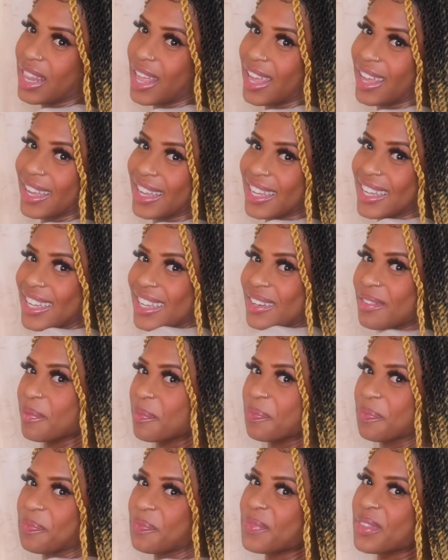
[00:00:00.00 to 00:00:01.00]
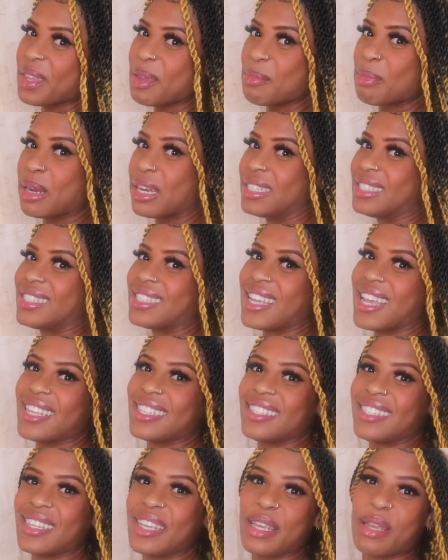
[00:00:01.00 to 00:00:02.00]
like
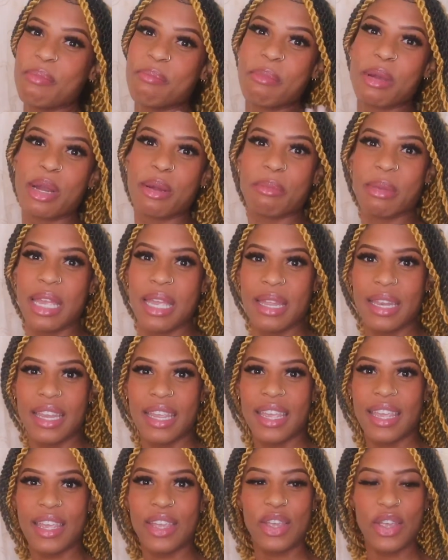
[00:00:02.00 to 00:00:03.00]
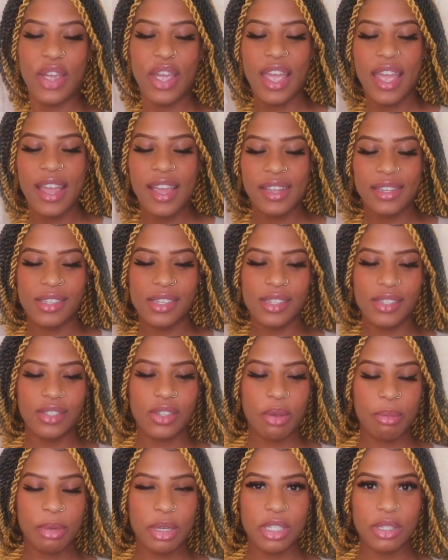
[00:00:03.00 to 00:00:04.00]
princessy, mermaidy, just
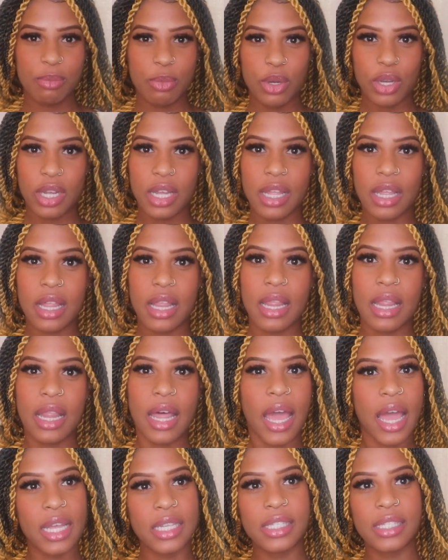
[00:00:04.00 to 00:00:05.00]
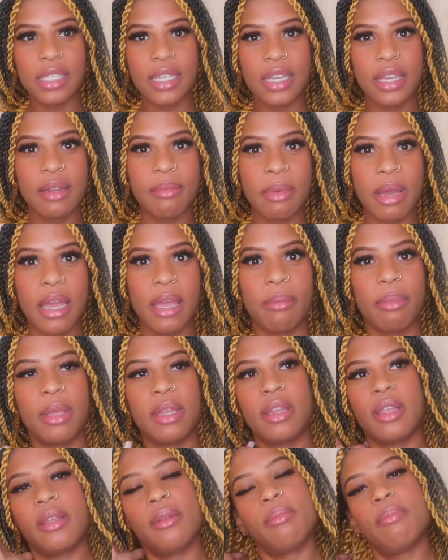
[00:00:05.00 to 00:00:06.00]
so much more classy in my
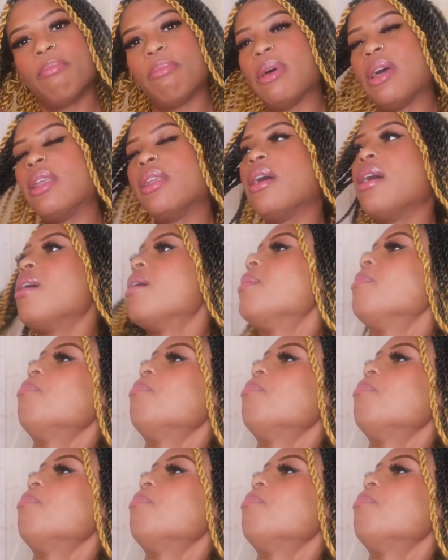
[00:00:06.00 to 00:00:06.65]
opinion. But